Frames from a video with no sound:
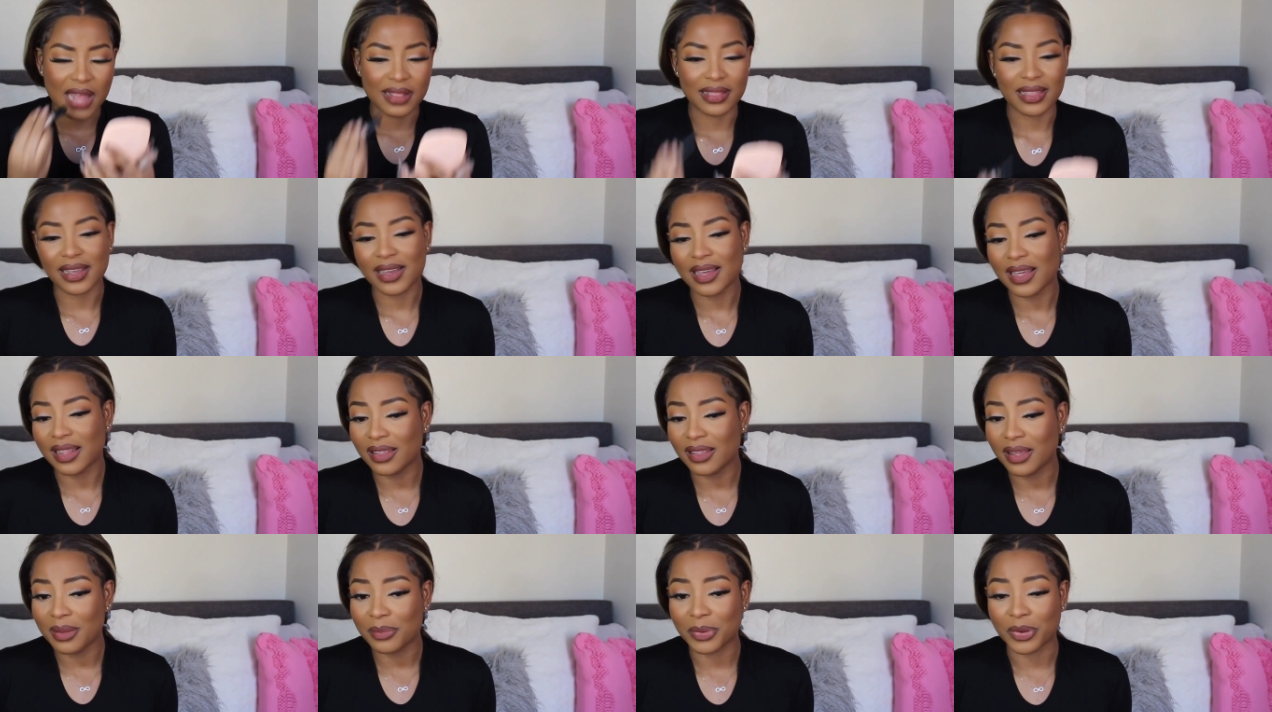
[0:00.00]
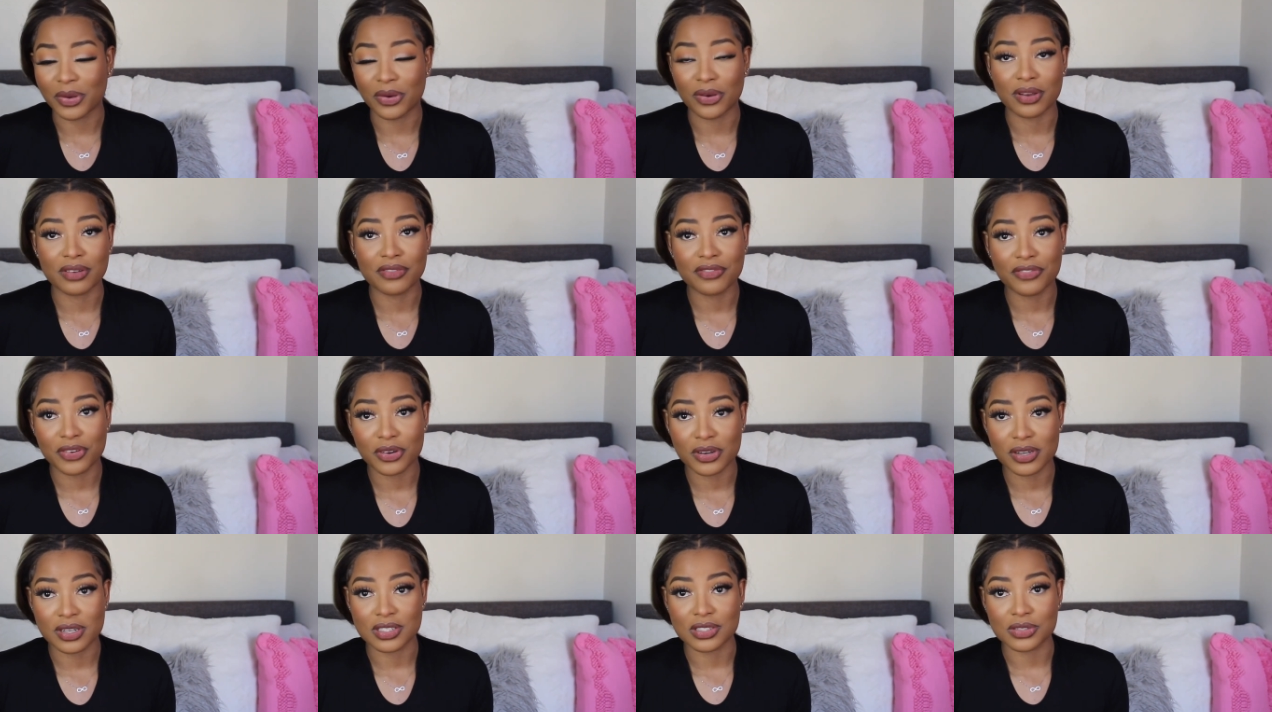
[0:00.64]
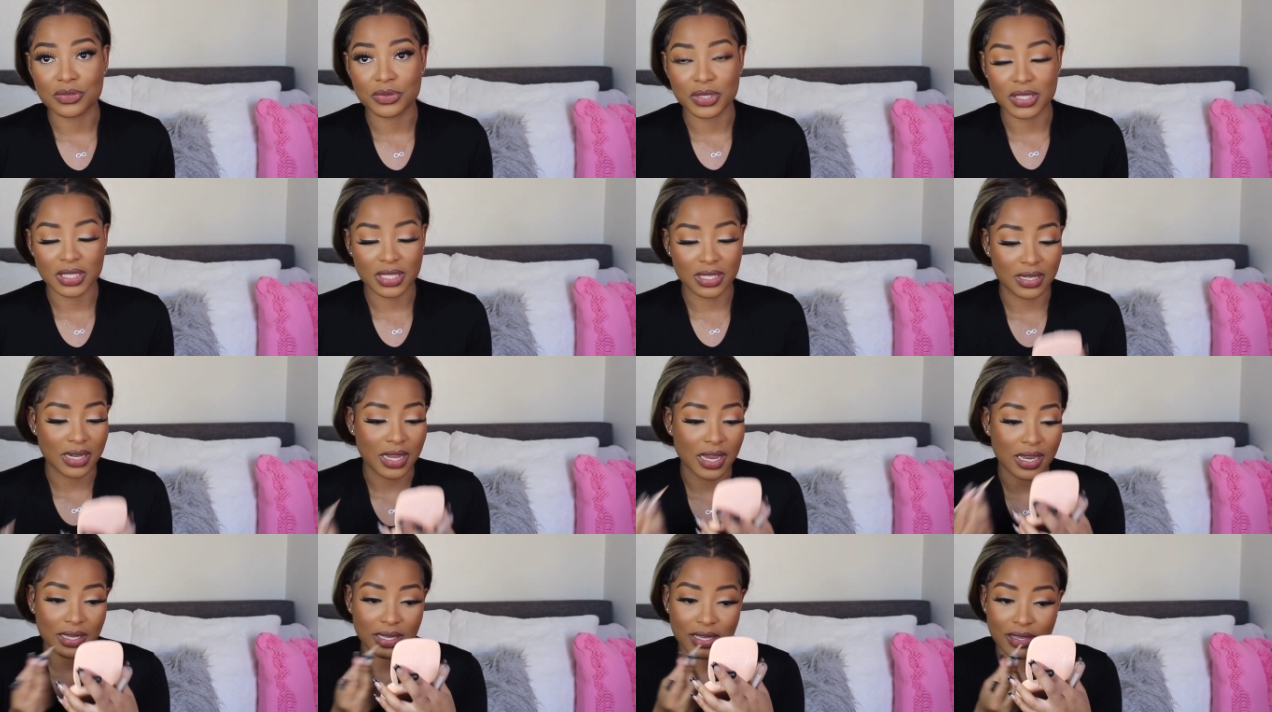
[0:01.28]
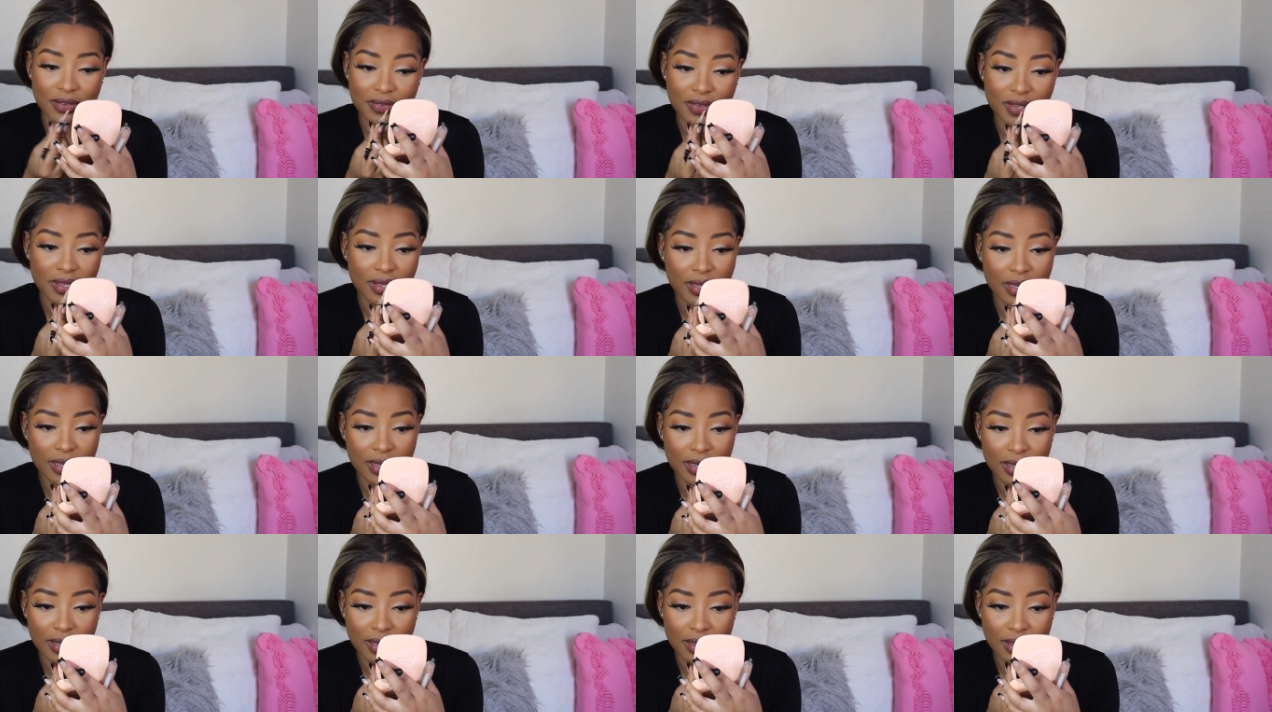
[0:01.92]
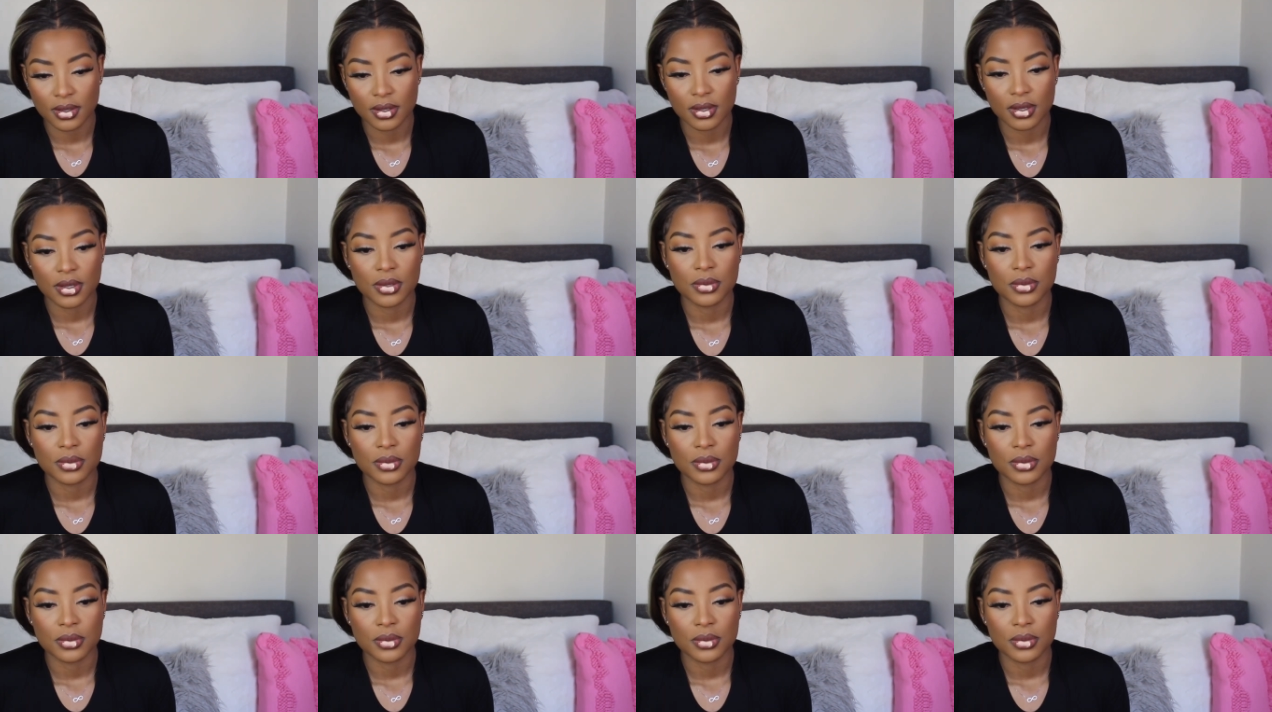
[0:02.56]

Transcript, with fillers: The color I'm going for is really not giving it.